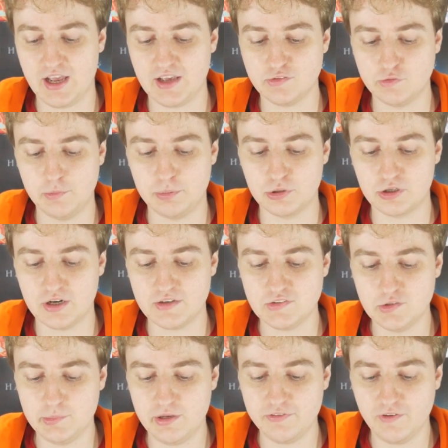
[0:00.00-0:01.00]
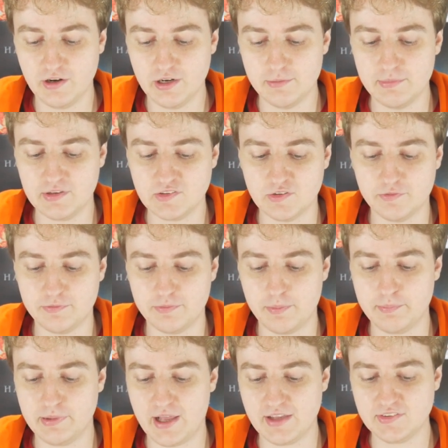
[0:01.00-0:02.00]
As we progress, you may find a mix of
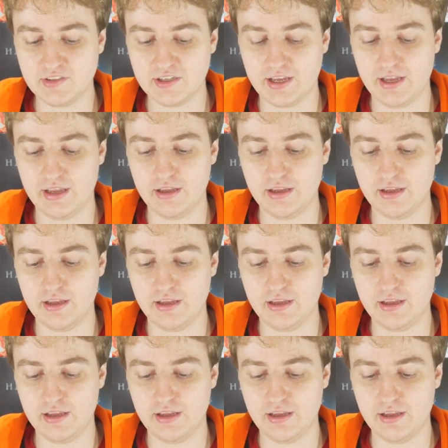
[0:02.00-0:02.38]
plastic